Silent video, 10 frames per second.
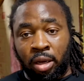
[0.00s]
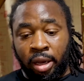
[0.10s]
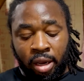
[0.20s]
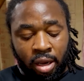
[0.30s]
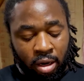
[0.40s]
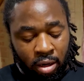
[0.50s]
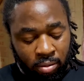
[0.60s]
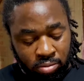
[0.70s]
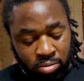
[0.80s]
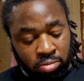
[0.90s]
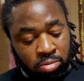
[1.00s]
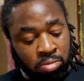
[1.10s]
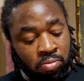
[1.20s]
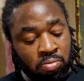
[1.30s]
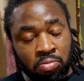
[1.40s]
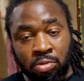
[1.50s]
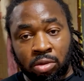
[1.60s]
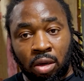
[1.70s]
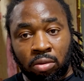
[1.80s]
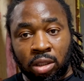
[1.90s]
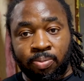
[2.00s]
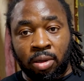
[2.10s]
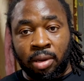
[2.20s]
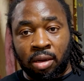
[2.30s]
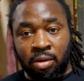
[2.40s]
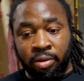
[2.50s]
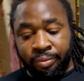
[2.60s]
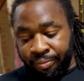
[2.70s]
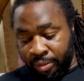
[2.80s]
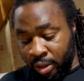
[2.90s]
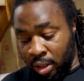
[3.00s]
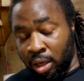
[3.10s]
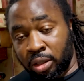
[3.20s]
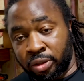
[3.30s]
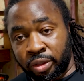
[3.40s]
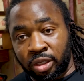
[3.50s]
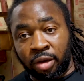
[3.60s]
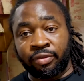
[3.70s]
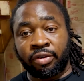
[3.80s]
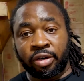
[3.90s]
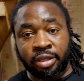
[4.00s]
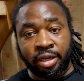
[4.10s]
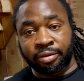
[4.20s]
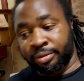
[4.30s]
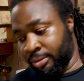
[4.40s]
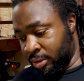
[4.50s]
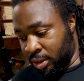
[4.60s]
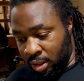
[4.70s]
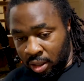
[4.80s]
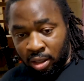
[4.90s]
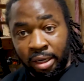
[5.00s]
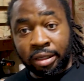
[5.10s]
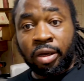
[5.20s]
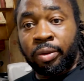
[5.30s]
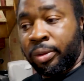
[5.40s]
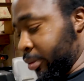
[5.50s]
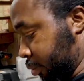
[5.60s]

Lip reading: And so let's put them back on. Let's do this in reverse now. Let's go.